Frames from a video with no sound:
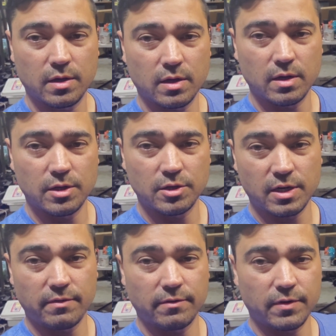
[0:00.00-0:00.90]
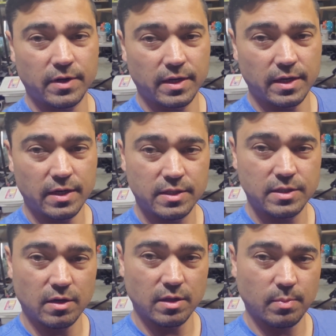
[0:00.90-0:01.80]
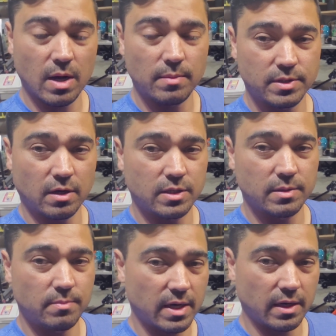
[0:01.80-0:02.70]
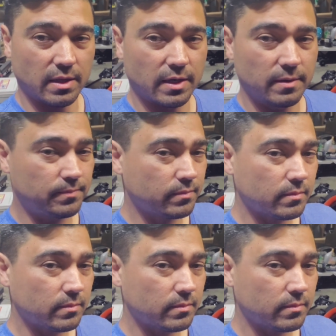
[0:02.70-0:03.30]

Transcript: you shove your foot in it and the problem starts immediately.